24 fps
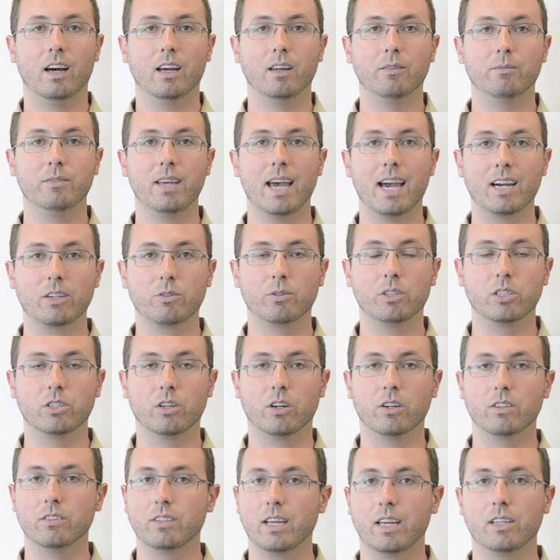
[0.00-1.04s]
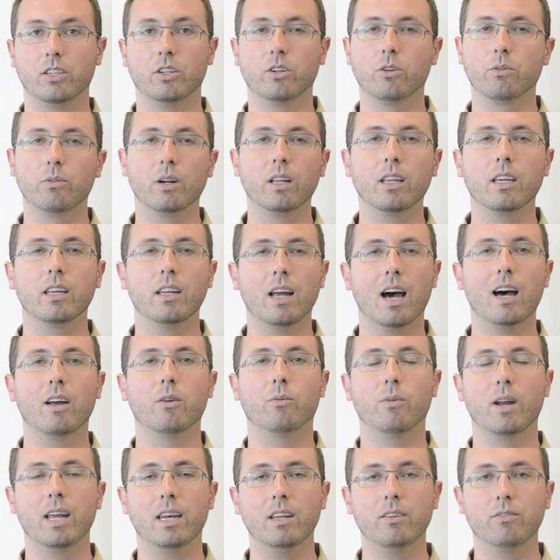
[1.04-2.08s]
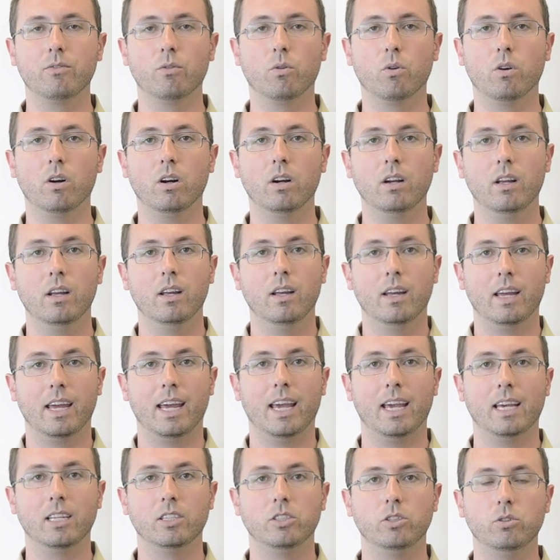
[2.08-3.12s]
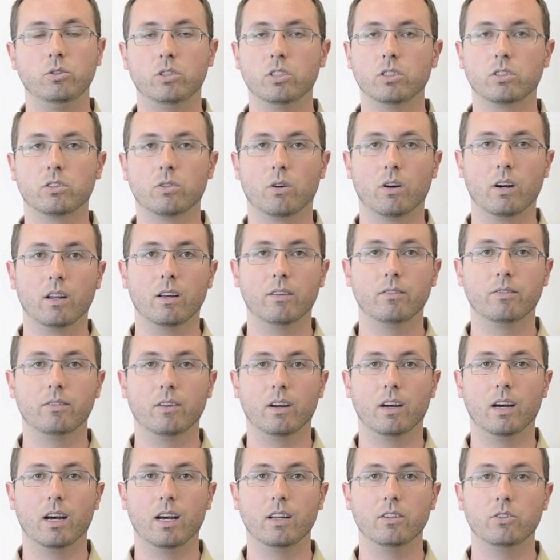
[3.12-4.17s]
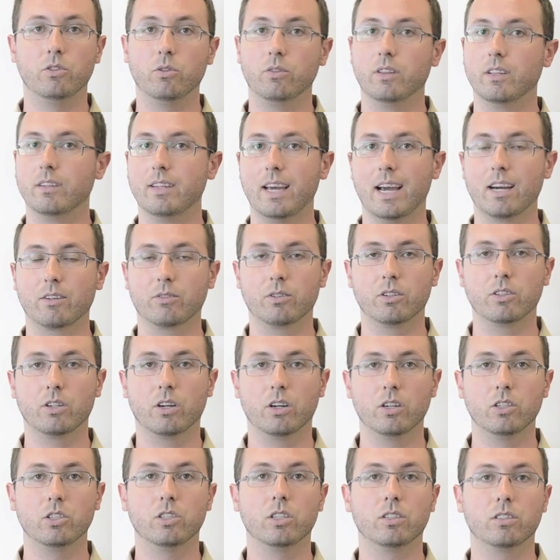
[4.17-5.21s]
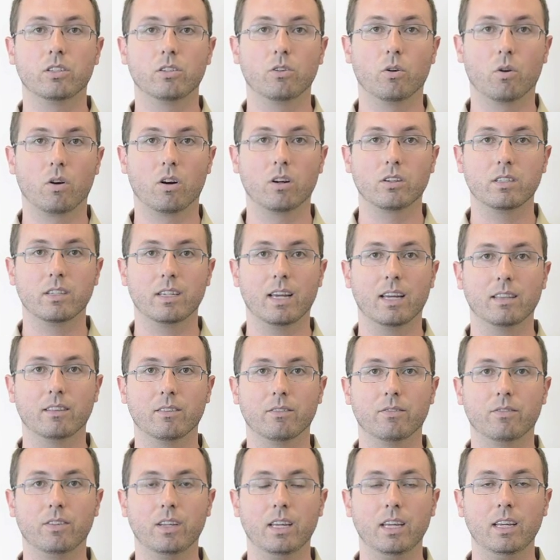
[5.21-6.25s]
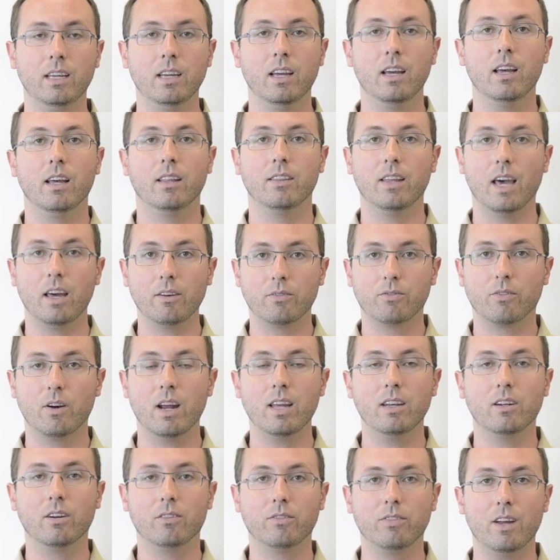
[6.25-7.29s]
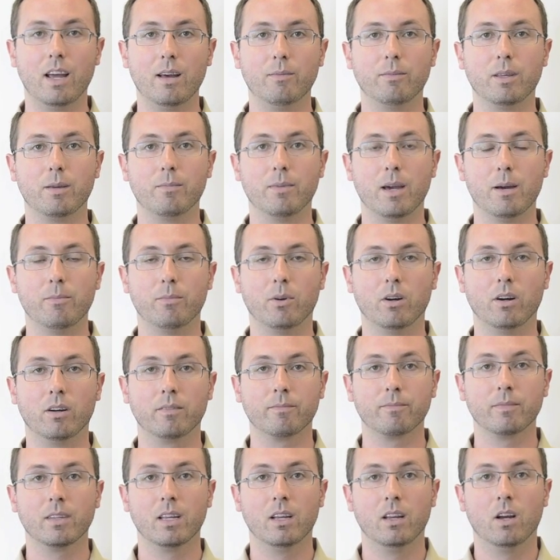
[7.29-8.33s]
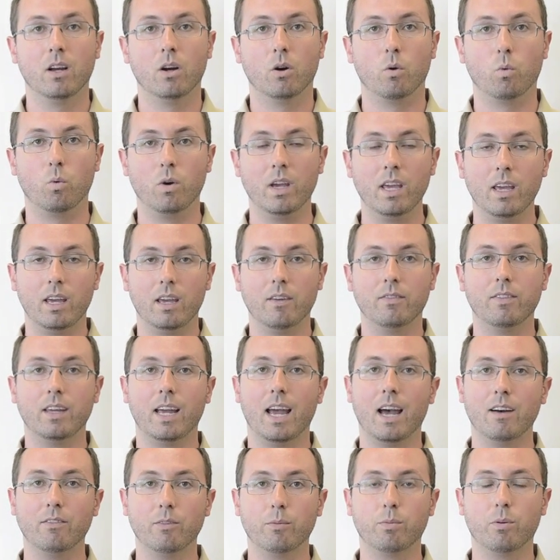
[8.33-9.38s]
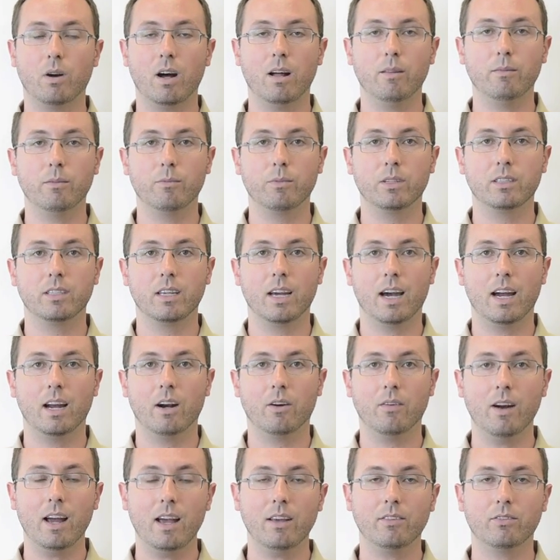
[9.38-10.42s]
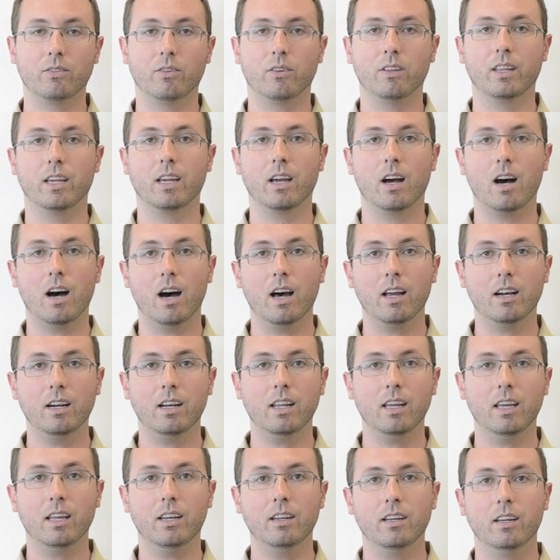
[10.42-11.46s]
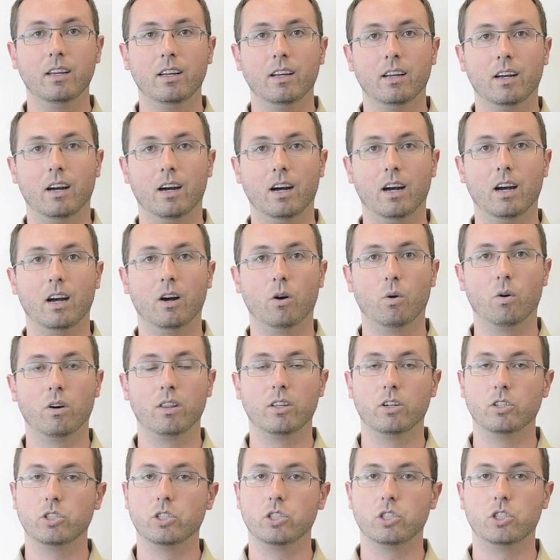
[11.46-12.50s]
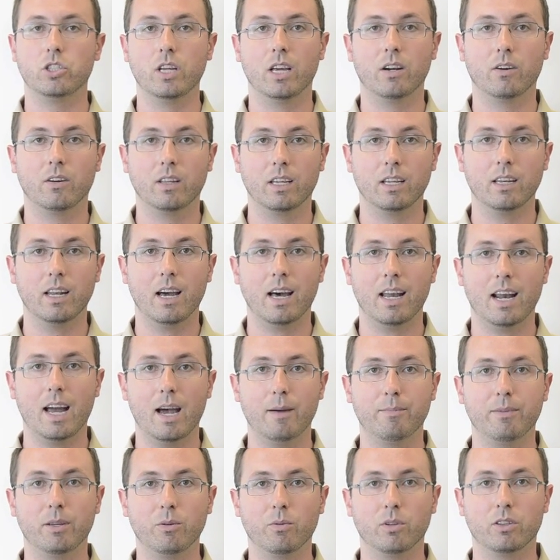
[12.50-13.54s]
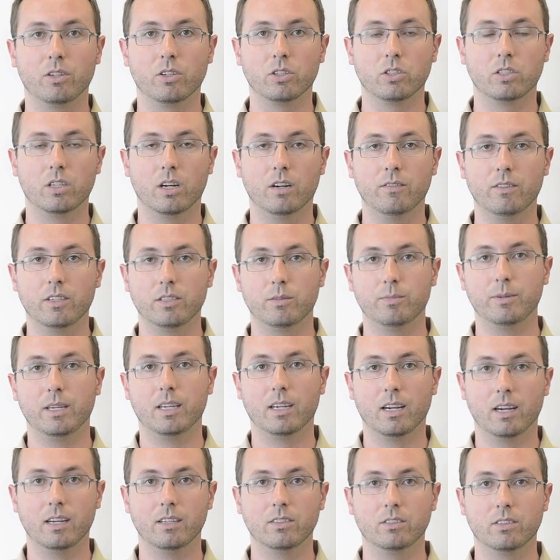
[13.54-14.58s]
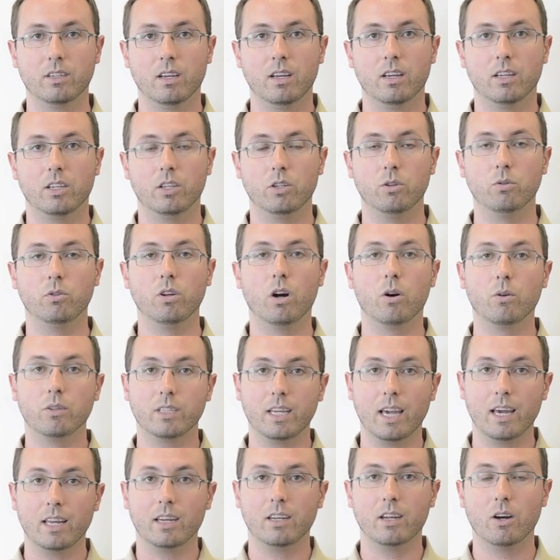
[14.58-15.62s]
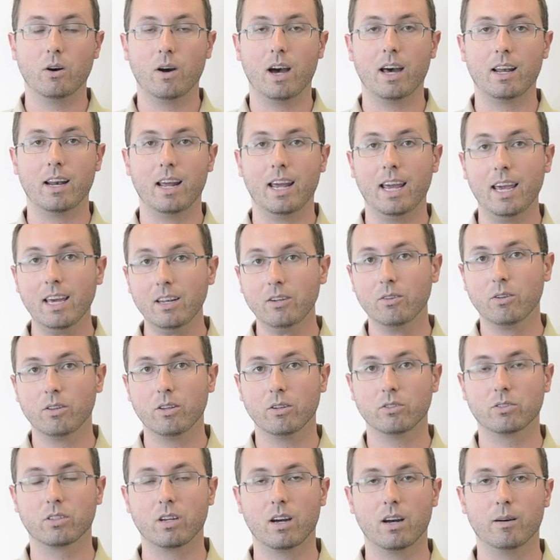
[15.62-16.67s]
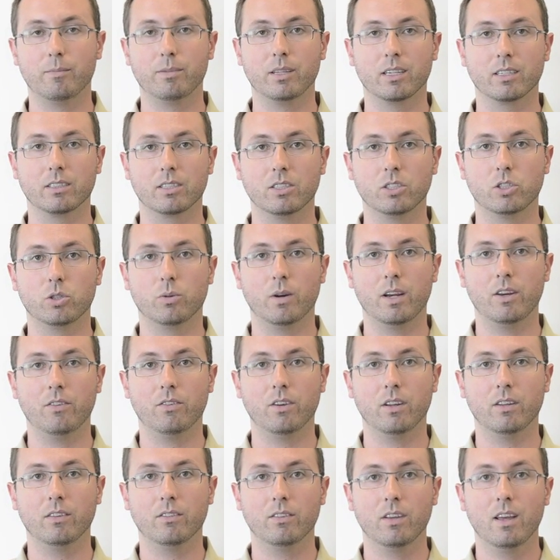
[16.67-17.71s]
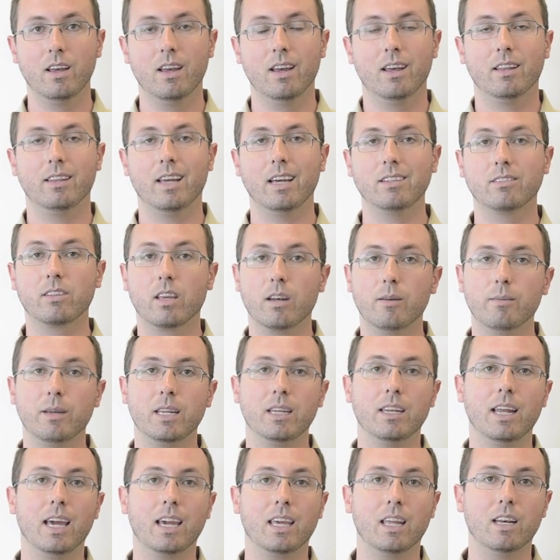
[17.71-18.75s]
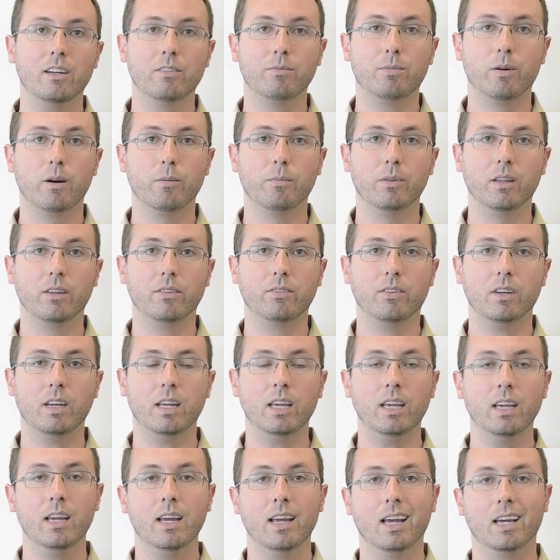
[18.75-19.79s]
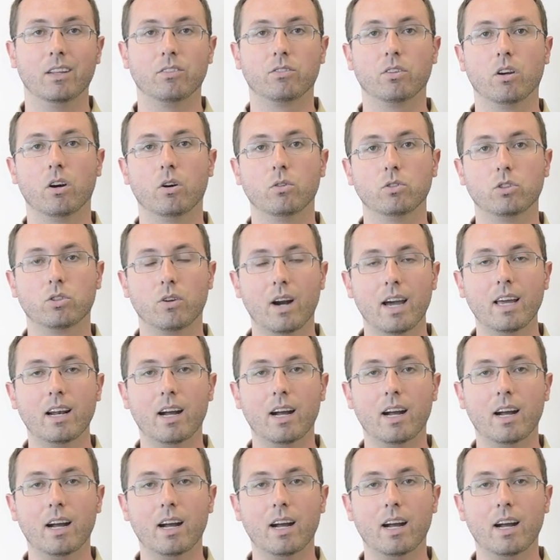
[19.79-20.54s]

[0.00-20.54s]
tax returns that you're really not ready for, and you just sort of do the tax return just in order to get the fee. That friend or family member, if they have a problem with the IRS, or they get audited, or they're just generally not happy with your service because you don't yet know how to handle those complex situations, that's going to be negative publicity. And so try